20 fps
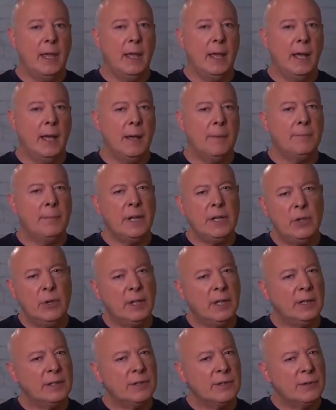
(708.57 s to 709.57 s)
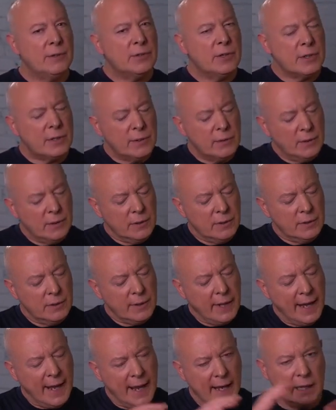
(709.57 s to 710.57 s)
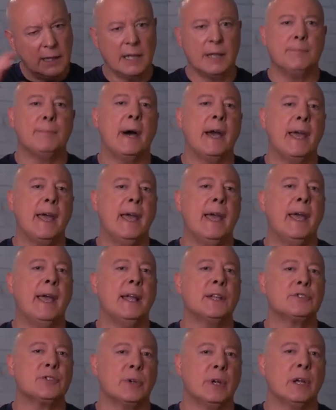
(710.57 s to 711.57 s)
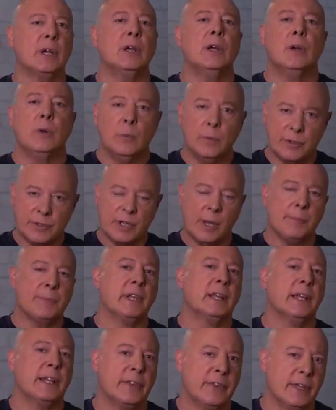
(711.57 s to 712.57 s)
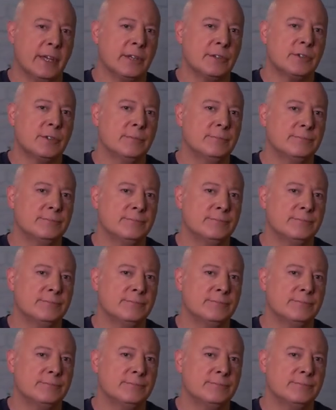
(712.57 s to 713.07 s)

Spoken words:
but you can just handle it by answering with something like this.